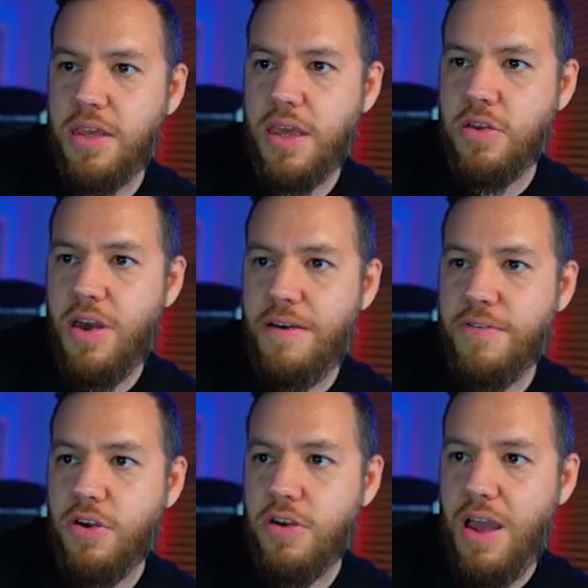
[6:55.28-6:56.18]
you have
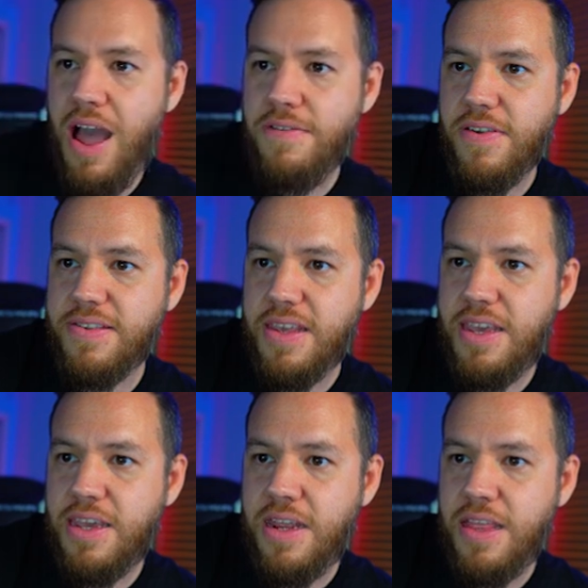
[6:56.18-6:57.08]
your address
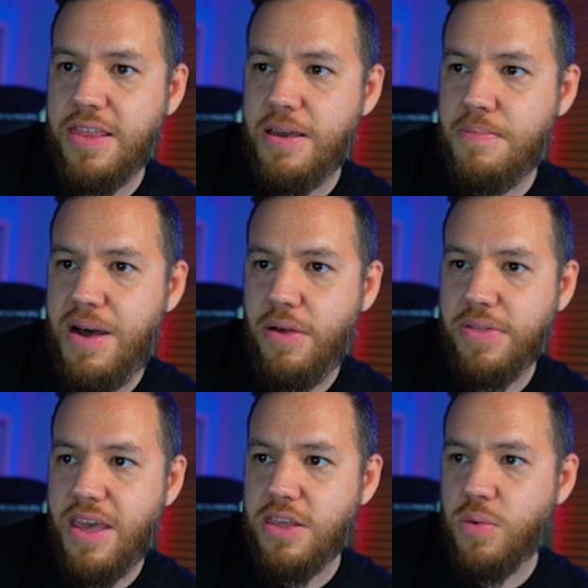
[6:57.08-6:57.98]
in and the
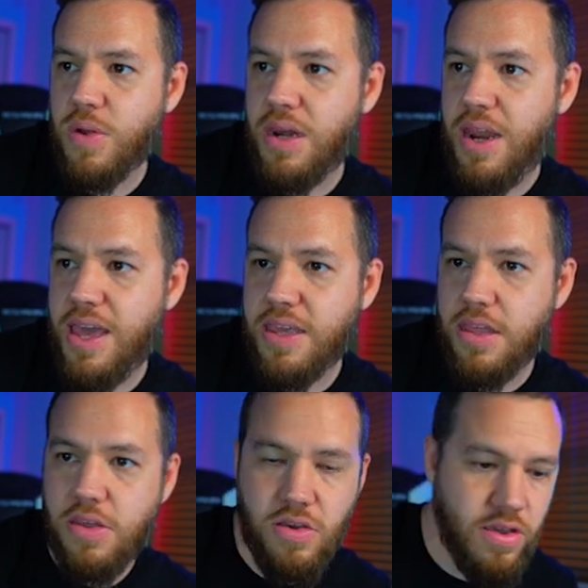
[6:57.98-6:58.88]
amount that you would like,
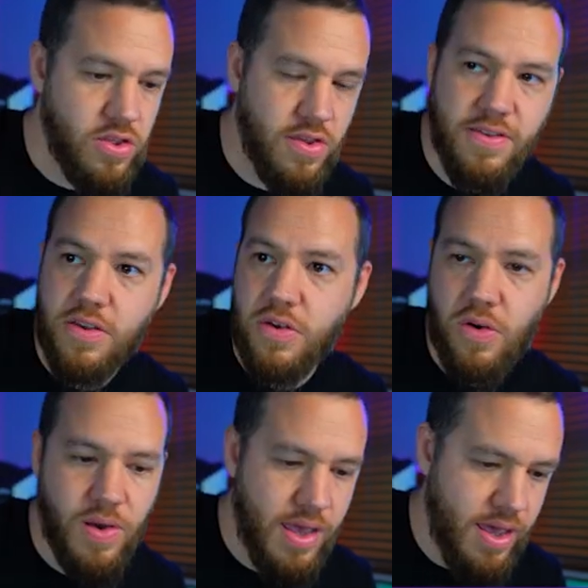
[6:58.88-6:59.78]
you could just
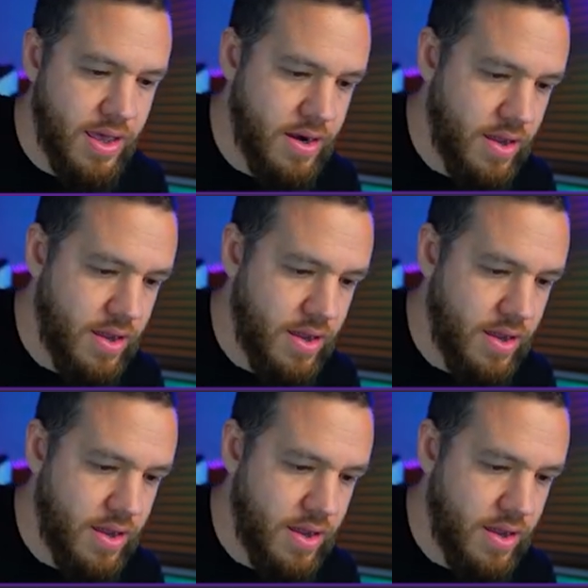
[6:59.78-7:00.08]
go ahead